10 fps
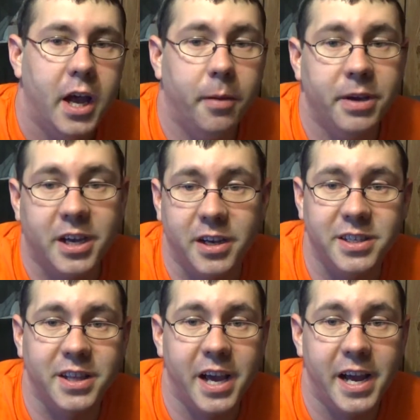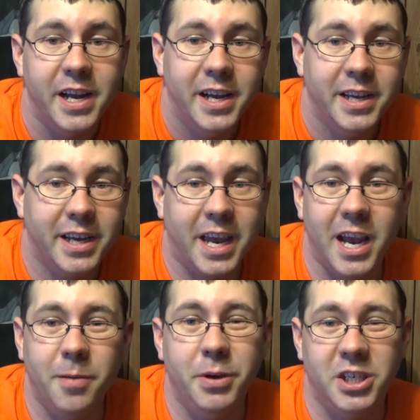And because of that, it
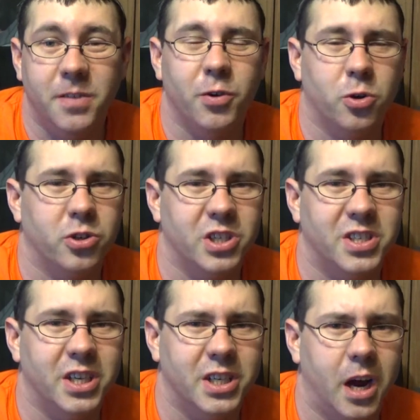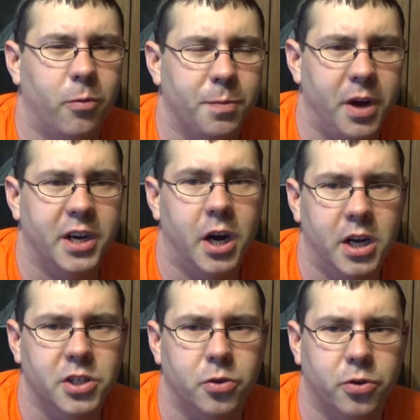can be difficult to sit down with my
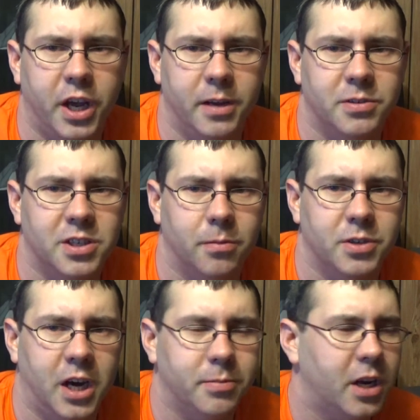console games sometimes.